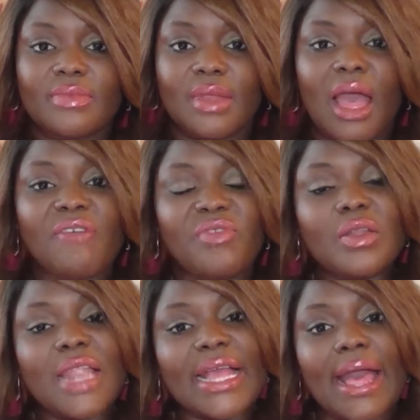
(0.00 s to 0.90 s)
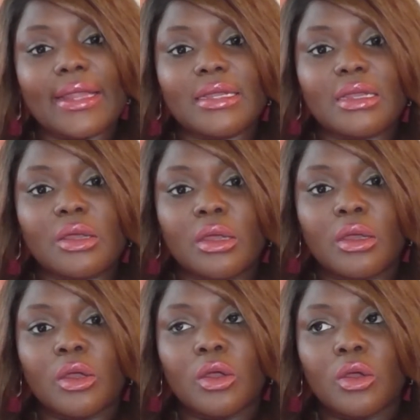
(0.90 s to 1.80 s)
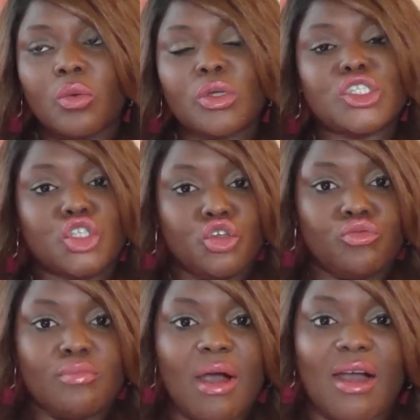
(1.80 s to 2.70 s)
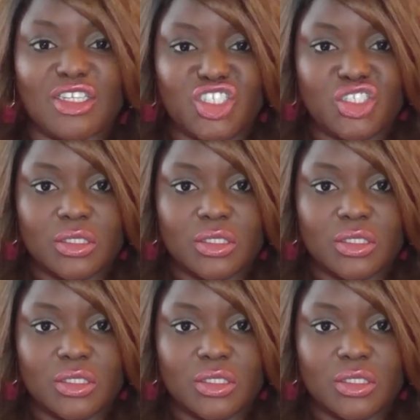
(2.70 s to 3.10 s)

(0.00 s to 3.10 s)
I felt like I was too much.